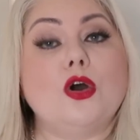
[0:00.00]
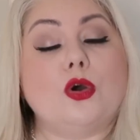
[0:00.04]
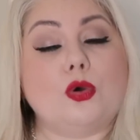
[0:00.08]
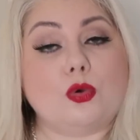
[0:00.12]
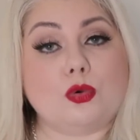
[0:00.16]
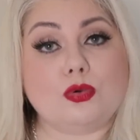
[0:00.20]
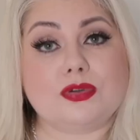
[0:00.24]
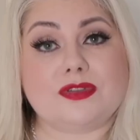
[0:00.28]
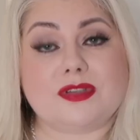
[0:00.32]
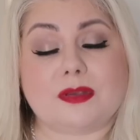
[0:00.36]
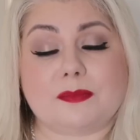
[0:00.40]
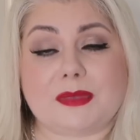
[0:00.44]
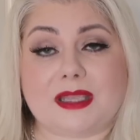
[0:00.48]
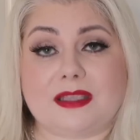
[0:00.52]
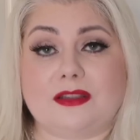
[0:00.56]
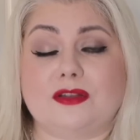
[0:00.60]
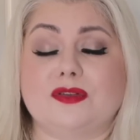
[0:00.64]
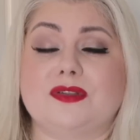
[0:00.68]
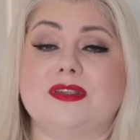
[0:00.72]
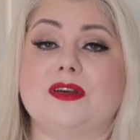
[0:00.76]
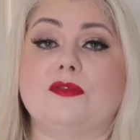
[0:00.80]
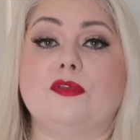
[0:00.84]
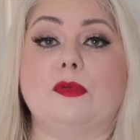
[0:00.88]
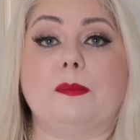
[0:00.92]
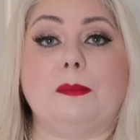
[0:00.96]
Also make
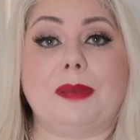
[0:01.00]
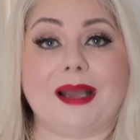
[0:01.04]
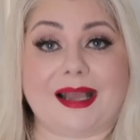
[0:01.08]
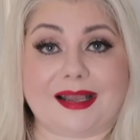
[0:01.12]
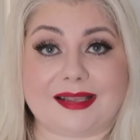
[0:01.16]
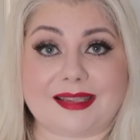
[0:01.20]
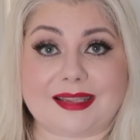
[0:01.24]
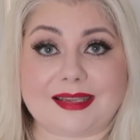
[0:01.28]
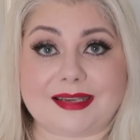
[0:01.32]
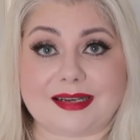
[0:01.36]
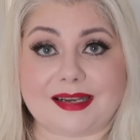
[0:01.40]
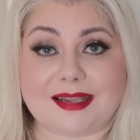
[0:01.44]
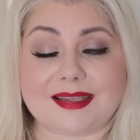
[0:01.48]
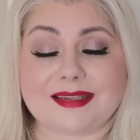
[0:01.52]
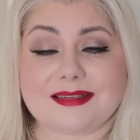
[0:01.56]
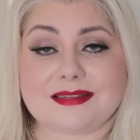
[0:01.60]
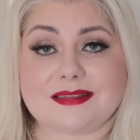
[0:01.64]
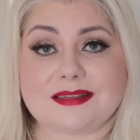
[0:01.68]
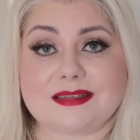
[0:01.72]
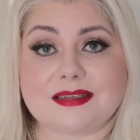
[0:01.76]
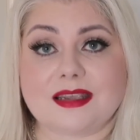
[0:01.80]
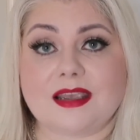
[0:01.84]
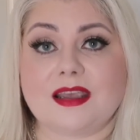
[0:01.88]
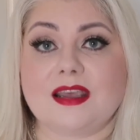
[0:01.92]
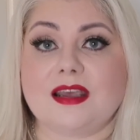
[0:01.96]
yourself a packing
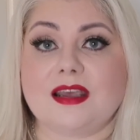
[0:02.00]
list.